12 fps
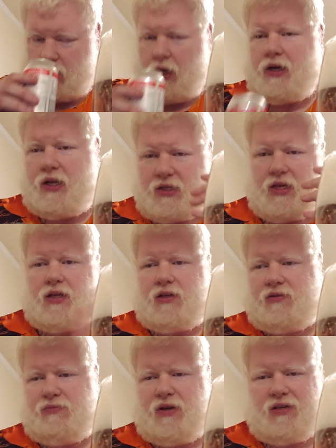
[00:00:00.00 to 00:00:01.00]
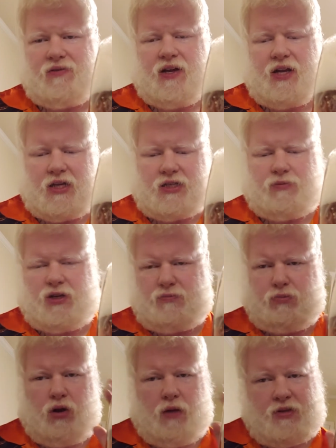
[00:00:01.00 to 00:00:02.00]
I did say this smells fantastic, but
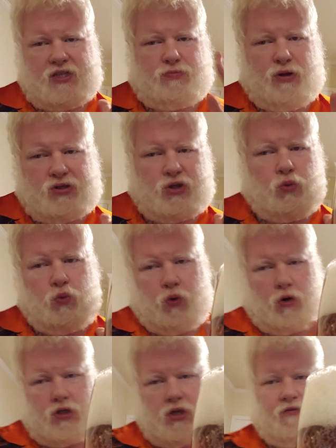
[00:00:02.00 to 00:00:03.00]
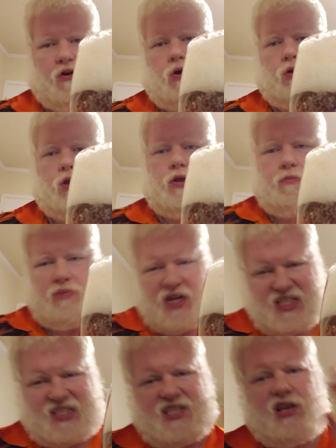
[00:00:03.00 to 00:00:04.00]
it probably smells the worst of all of them, but
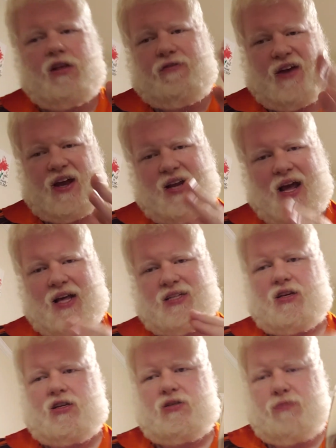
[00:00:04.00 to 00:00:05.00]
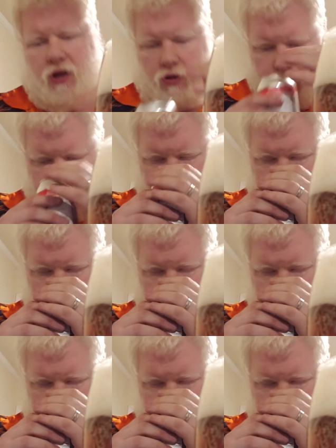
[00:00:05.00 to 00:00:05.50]
it's still a fantastic smell.